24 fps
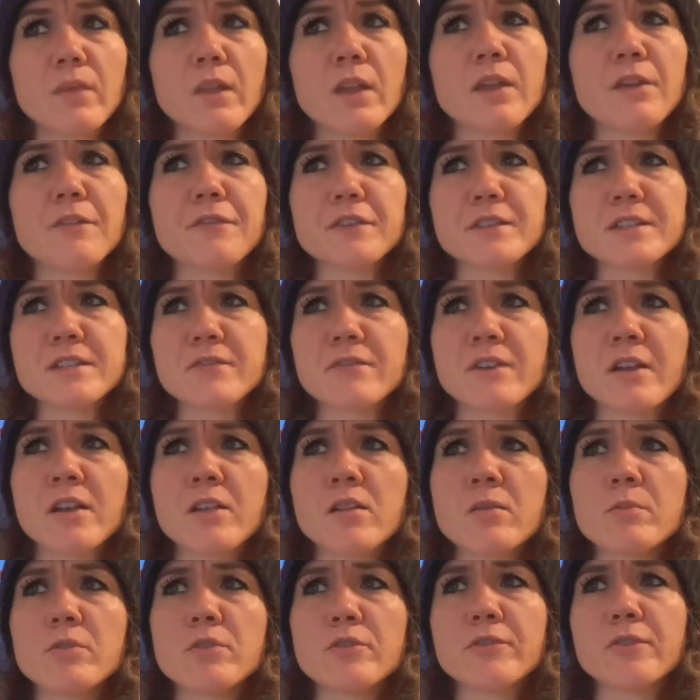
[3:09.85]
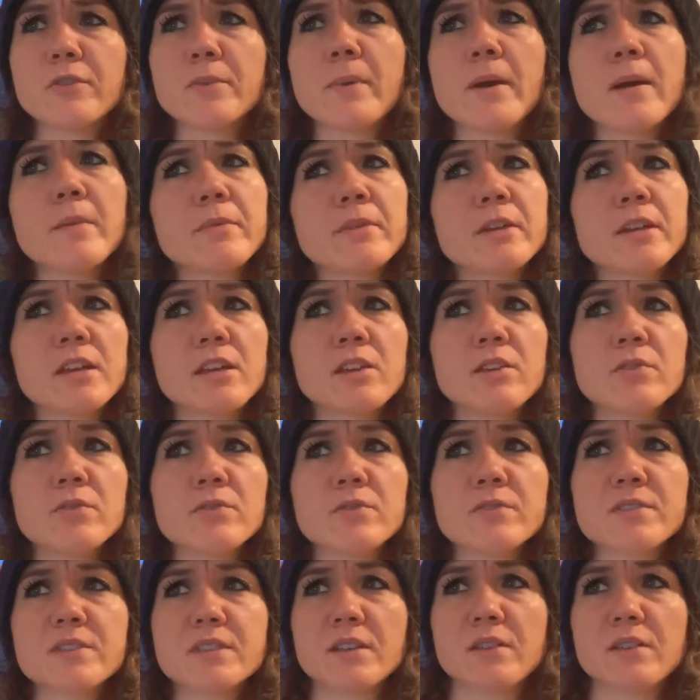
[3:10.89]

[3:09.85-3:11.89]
If it's available for public use,